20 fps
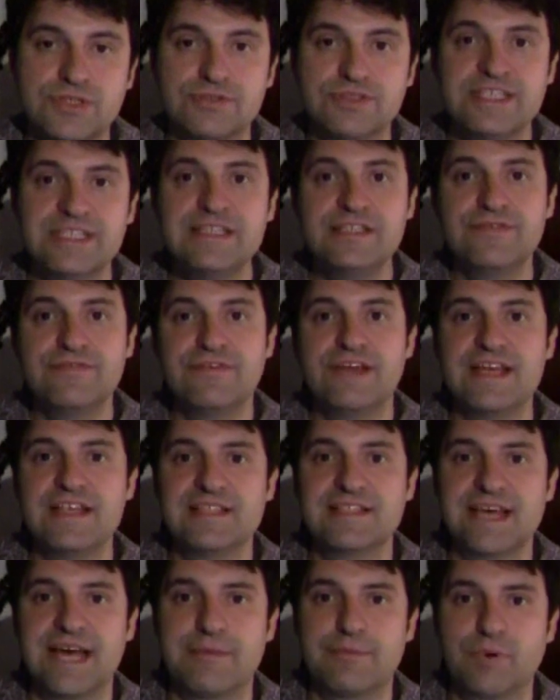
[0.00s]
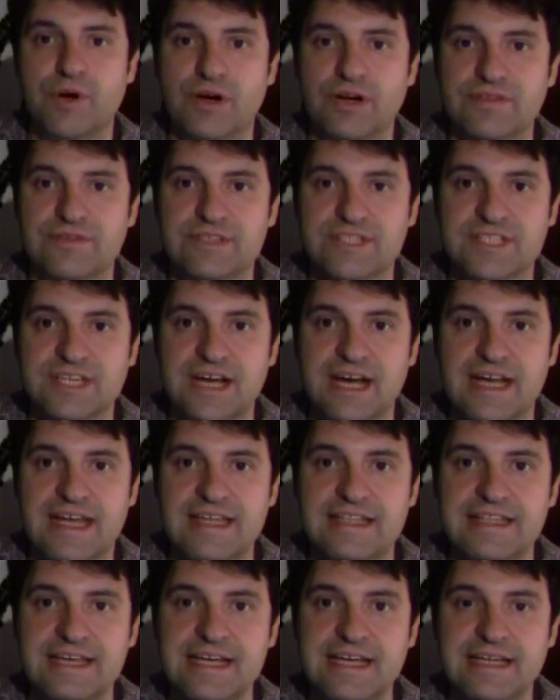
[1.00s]
So you'll need to face that part of the
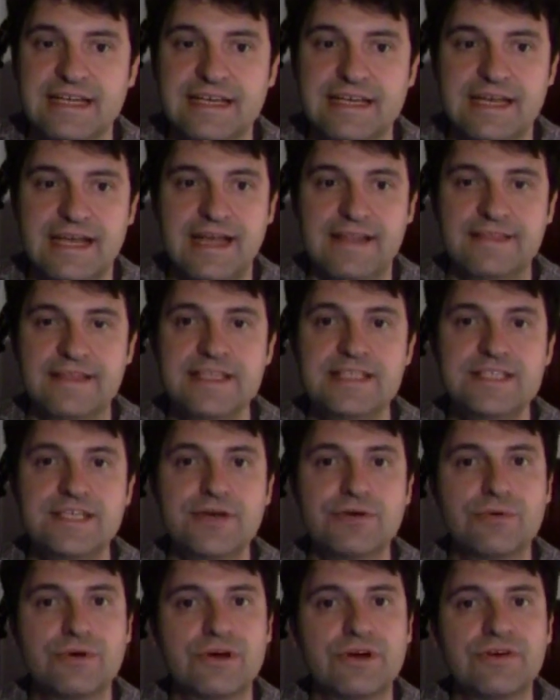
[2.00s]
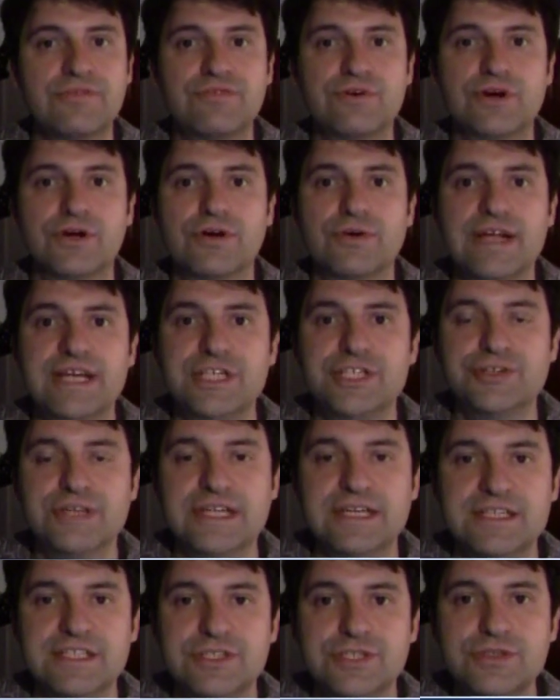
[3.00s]
sky at night. And this year we're in for a great
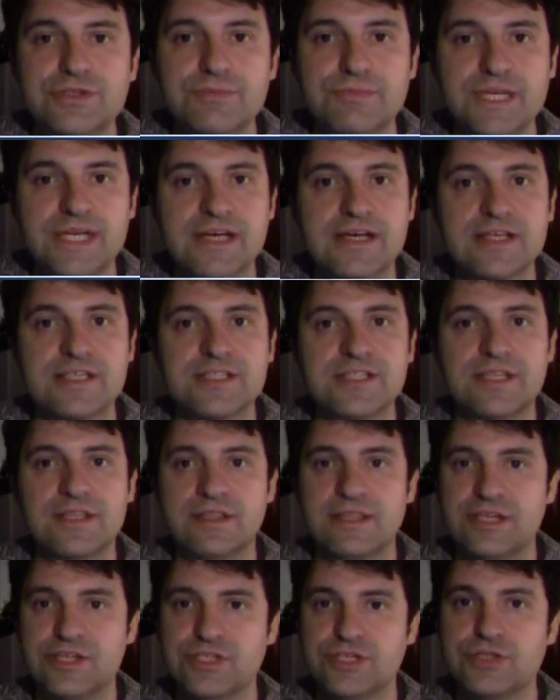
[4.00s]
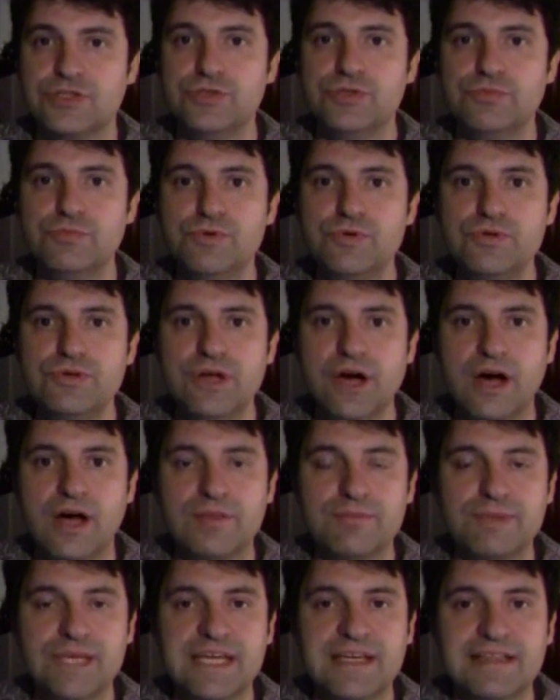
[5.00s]
treat too, because there's a new moon
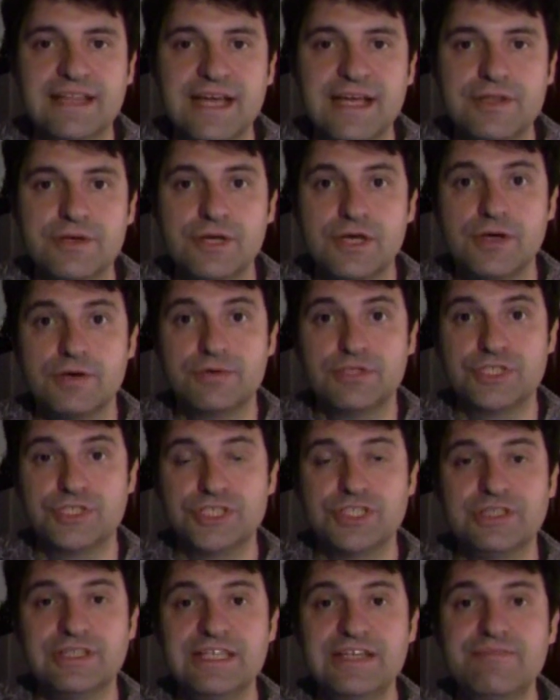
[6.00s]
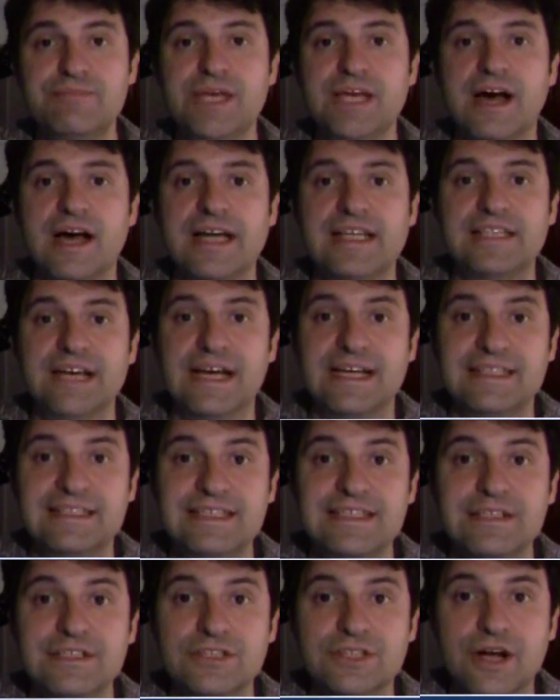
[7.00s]
on peak night, which should leave behind
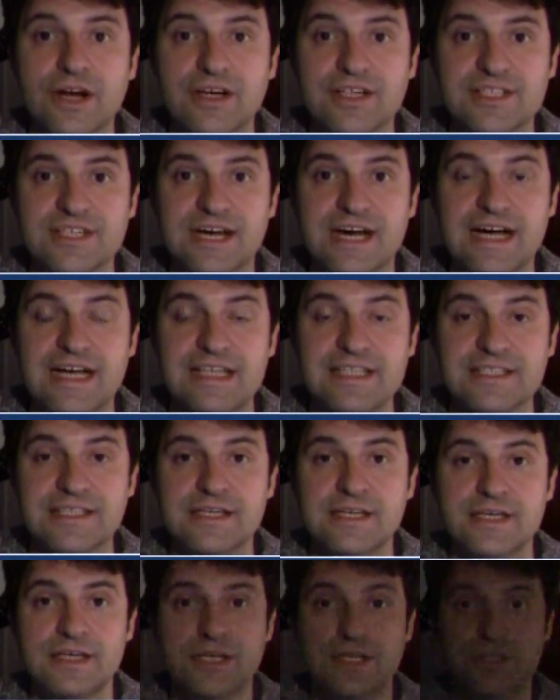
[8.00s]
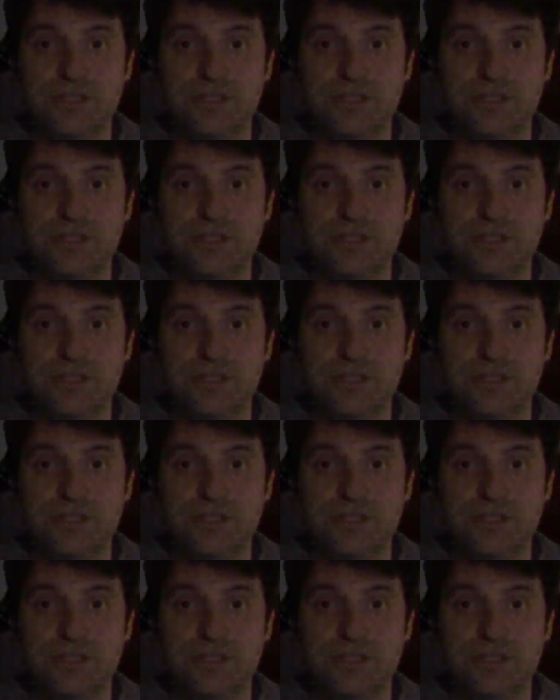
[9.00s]
ideal dark skies.